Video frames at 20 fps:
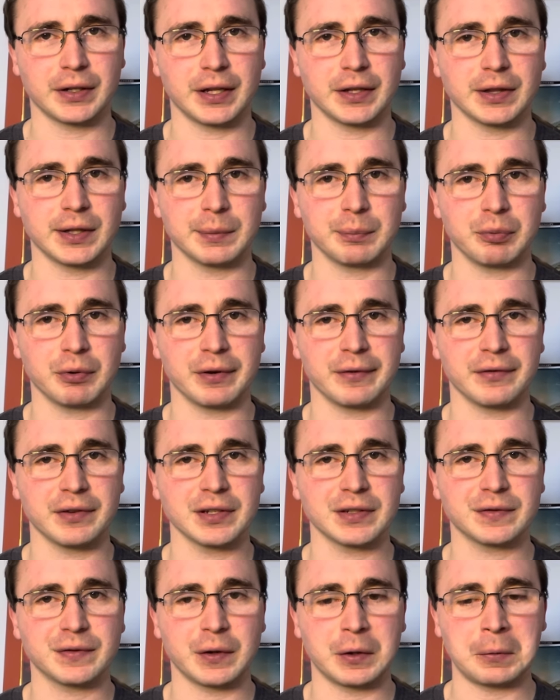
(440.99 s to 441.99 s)
in the
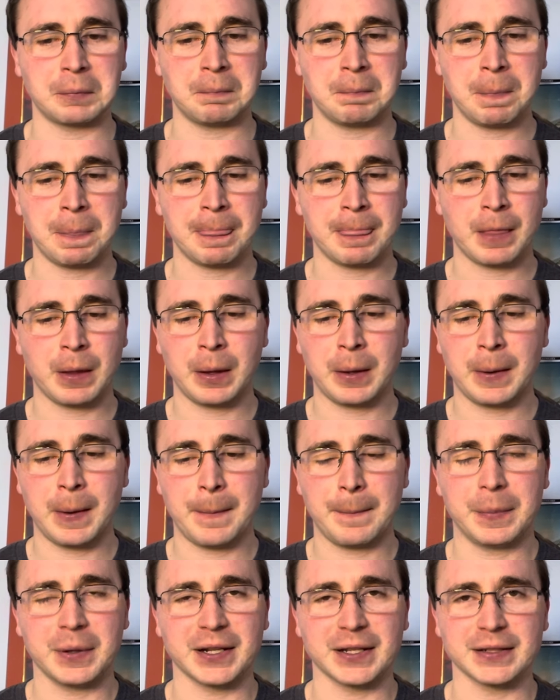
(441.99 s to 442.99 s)
previous film,
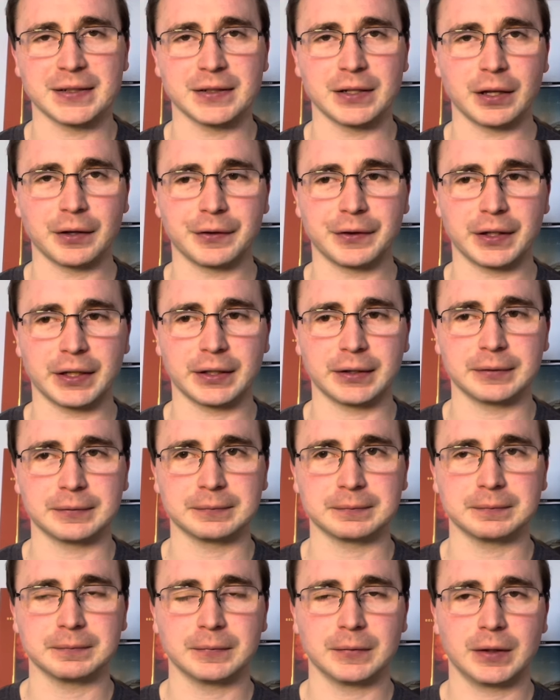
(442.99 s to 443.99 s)
but it's
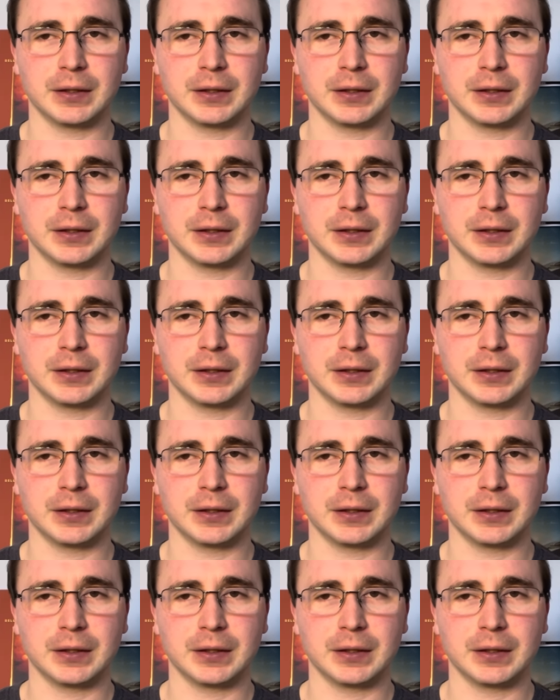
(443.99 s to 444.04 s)
nothing,